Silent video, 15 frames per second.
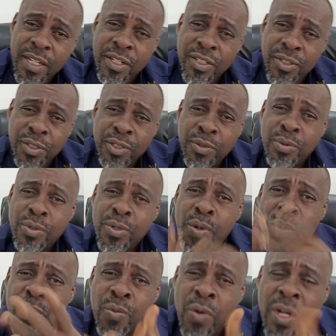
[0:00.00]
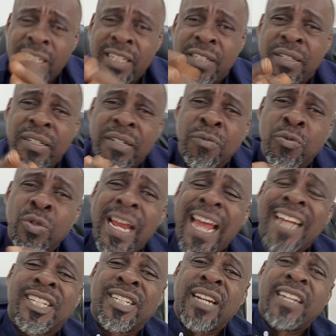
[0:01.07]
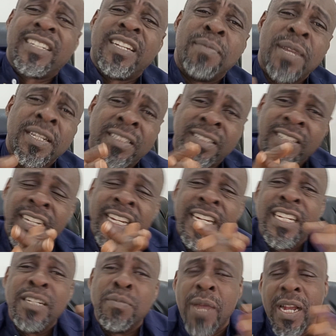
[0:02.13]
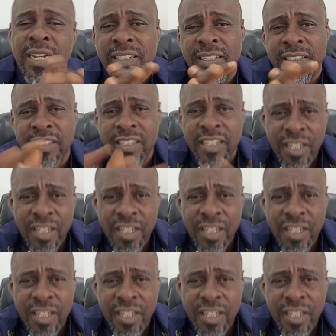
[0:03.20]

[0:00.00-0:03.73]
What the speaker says: So you know what will attract them as a lead magnet.